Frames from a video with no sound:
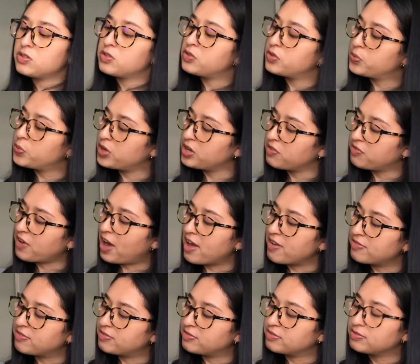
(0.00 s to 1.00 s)
25,
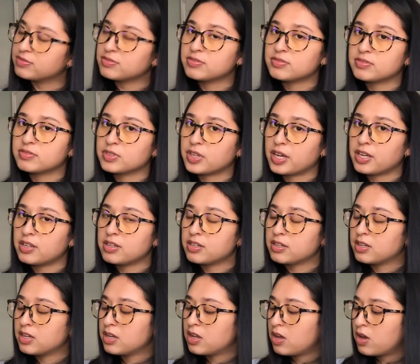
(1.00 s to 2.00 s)
okay?
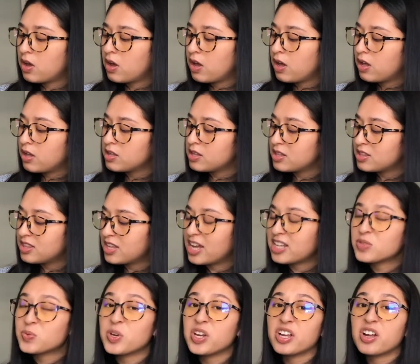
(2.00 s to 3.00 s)

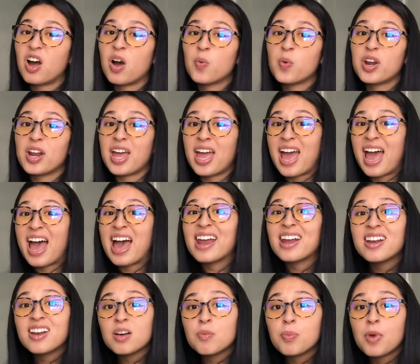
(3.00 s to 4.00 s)
That's what I got when I
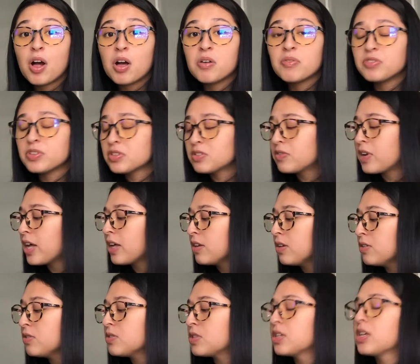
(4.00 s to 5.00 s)
added up all of those
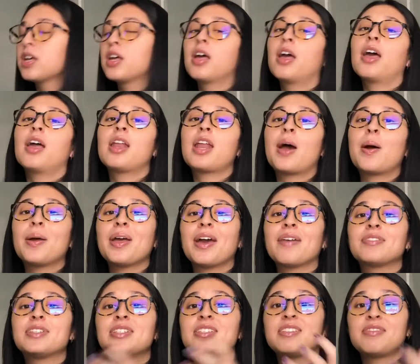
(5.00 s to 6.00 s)
values, and now I have
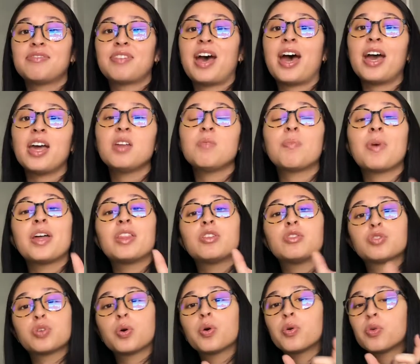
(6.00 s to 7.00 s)
to divide by the
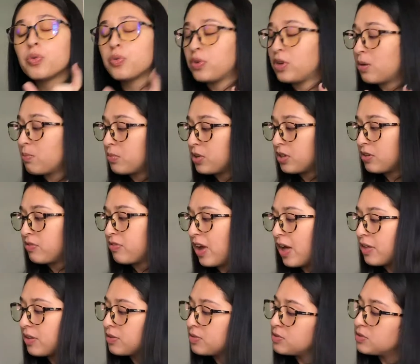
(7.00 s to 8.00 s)
total number of
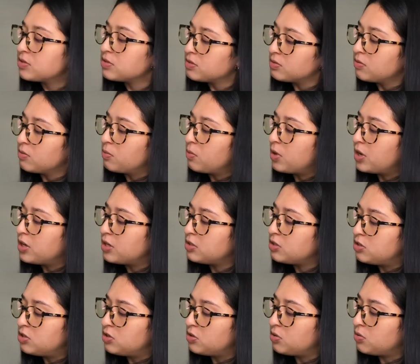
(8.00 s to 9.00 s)
values. 1,
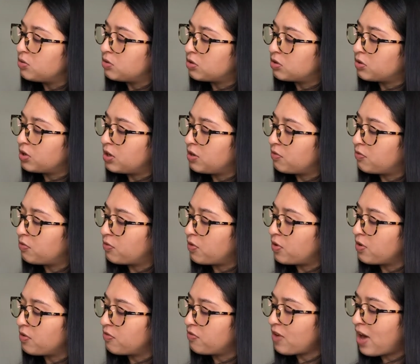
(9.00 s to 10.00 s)
2, 3, 4,
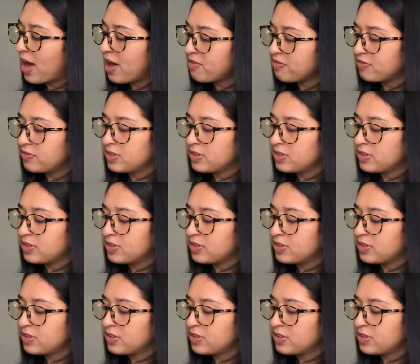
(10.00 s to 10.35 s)
5.